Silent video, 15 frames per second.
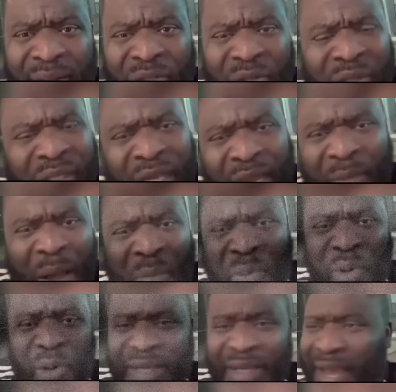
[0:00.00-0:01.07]
You see my
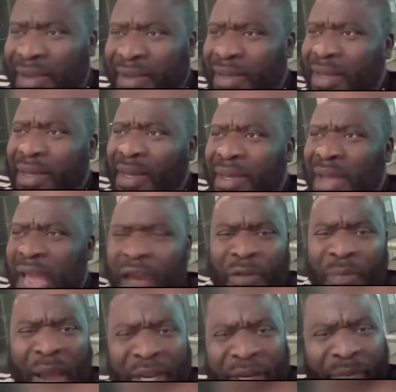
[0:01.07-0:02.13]
point? Like
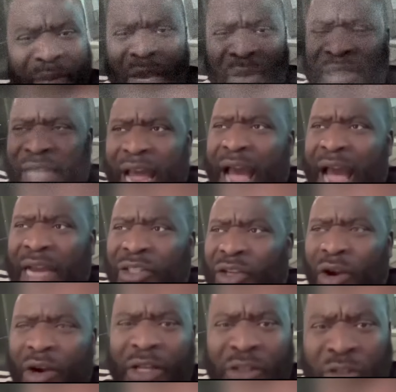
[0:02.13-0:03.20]
everybody, he was the hottest
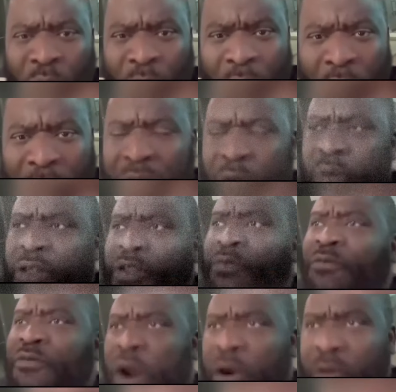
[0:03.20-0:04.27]
artist in the world. He was
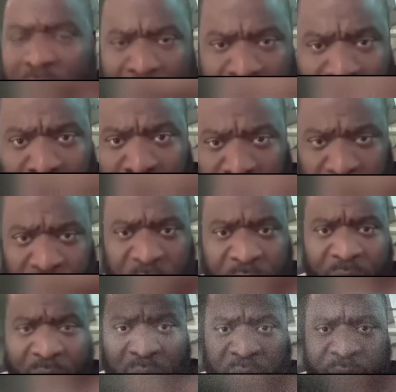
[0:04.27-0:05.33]
very commercial.
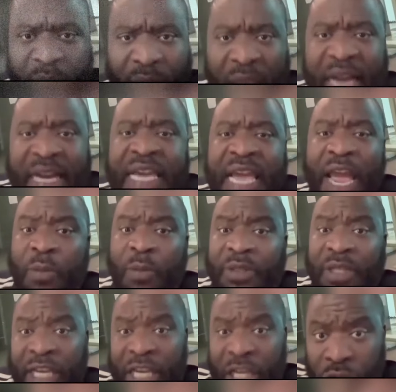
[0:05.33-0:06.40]
And he helped
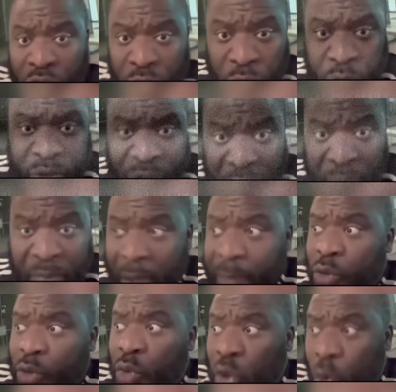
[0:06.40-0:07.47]
to introduce hip
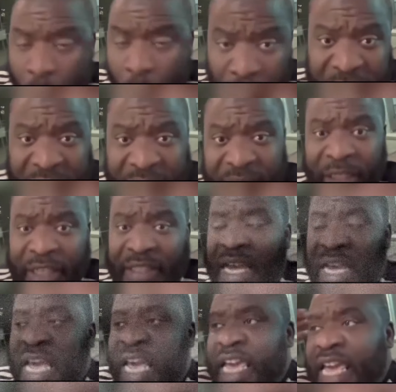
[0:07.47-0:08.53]
hop to an audience because
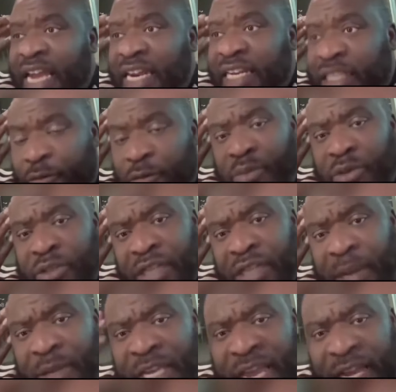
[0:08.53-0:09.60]
he had a different
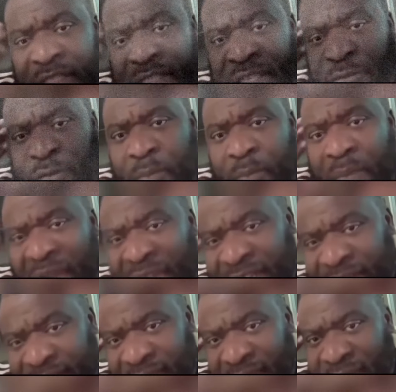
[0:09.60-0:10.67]
perception, he had a different
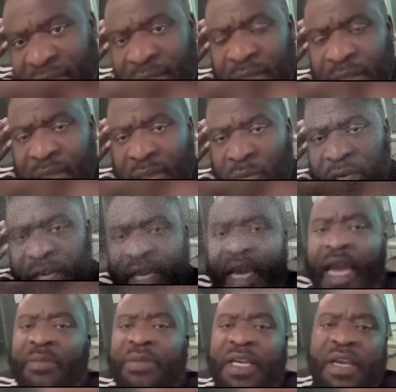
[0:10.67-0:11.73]
mindset when it
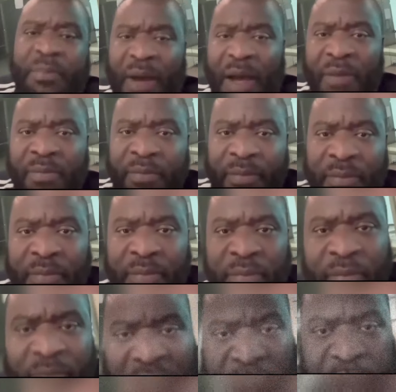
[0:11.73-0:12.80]
came to hip hop
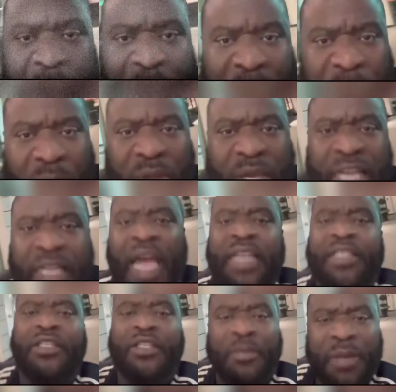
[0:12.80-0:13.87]
than other people. He
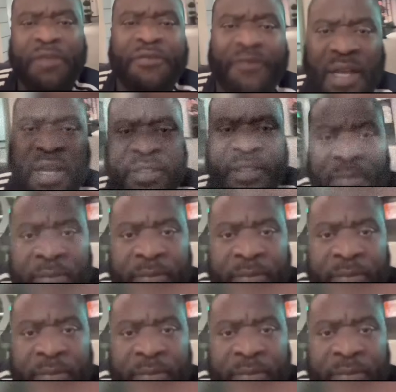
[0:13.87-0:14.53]
liked it to be fun.